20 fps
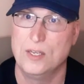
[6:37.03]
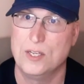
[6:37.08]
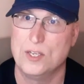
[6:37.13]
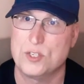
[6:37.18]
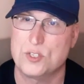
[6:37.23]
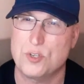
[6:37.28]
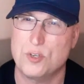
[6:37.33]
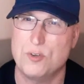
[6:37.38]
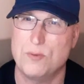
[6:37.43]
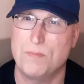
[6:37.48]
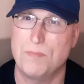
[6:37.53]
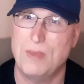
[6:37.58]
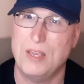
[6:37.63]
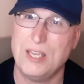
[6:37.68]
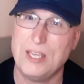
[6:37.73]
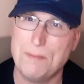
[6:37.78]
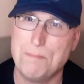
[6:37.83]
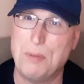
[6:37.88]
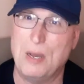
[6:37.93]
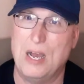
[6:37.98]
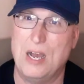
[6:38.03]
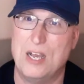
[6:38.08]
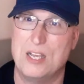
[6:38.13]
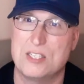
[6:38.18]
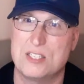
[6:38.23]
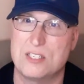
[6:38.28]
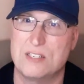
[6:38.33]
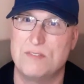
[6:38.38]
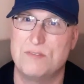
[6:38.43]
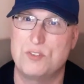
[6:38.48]
So make it
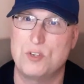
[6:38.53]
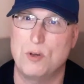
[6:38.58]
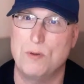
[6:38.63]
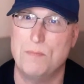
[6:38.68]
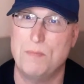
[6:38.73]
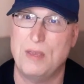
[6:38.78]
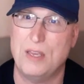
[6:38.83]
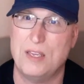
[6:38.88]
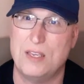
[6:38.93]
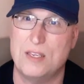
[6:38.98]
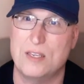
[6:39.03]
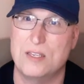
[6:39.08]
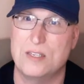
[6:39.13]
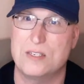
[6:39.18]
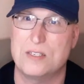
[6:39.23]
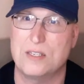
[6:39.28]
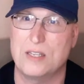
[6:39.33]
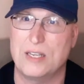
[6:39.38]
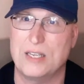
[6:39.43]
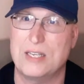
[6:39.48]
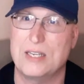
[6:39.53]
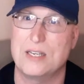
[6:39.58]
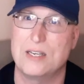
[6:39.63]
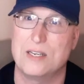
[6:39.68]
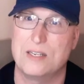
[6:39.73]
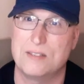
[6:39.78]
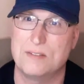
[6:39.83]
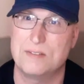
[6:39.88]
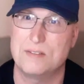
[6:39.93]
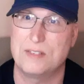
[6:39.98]
positive. Don't make it like
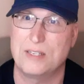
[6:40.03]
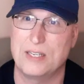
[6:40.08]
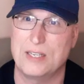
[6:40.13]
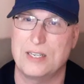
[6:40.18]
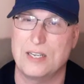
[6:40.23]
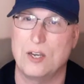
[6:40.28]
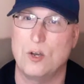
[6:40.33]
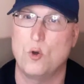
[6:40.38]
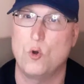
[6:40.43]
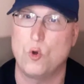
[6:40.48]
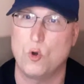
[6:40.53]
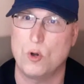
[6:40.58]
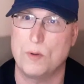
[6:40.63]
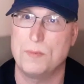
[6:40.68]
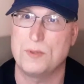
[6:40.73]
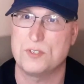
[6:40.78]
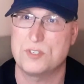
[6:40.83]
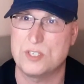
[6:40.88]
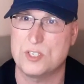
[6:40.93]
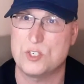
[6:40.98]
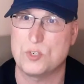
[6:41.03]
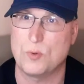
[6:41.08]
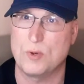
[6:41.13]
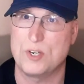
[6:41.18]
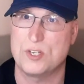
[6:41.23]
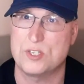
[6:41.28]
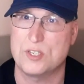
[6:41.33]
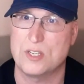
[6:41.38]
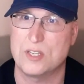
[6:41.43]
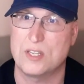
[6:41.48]
a horrible
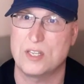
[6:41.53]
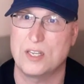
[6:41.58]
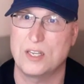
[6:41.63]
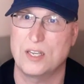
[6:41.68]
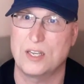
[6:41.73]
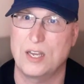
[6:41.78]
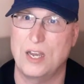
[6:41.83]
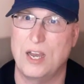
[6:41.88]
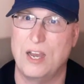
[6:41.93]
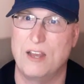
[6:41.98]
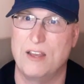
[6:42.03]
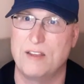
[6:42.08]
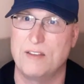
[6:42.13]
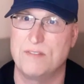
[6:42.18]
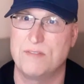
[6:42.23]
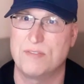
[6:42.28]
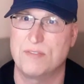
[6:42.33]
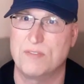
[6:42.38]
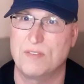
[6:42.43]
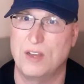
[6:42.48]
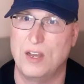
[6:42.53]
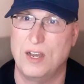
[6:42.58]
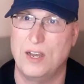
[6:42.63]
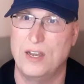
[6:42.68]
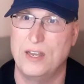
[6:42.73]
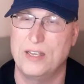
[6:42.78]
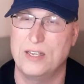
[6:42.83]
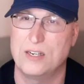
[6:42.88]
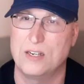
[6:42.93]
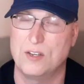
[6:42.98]
situation thing. I
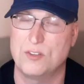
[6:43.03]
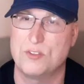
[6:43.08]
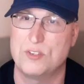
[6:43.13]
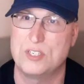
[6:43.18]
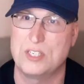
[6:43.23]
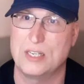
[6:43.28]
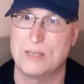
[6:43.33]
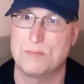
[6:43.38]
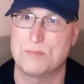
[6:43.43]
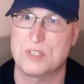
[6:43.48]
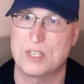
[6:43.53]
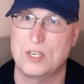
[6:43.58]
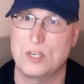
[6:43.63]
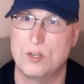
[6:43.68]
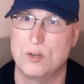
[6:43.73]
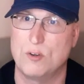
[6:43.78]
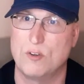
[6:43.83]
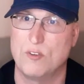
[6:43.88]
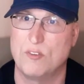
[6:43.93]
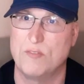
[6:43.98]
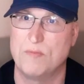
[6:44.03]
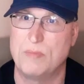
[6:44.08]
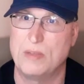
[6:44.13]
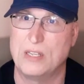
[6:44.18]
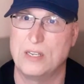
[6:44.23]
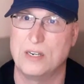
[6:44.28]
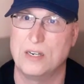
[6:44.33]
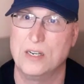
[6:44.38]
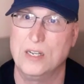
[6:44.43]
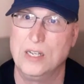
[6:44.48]
and other DMs I know
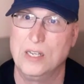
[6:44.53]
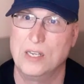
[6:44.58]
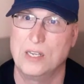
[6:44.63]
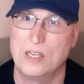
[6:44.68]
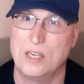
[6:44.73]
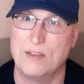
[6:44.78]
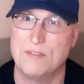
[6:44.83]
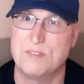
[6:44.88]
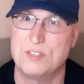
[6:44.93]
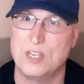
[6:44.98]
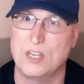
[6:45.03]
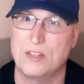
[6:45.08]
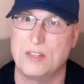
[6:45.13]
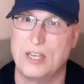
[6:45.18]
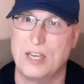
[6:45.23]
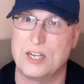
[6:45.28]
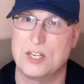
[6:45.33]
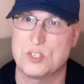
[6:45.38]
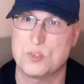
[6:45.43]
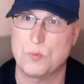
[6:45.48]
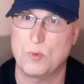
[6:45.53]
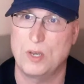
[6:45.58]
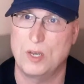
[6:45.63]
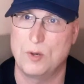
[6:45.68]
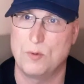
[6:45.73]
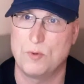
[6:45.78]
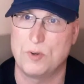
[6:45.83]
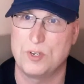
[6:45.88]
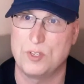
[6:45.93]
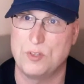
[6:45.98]
have done that as
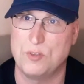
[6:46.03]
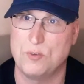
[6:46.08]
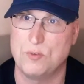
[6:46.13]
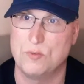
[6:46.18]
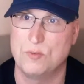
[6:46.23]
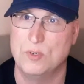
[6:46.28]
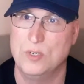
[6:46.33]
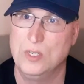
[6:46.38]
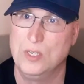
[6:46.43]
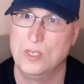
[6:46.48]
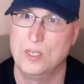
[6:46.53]
well, where you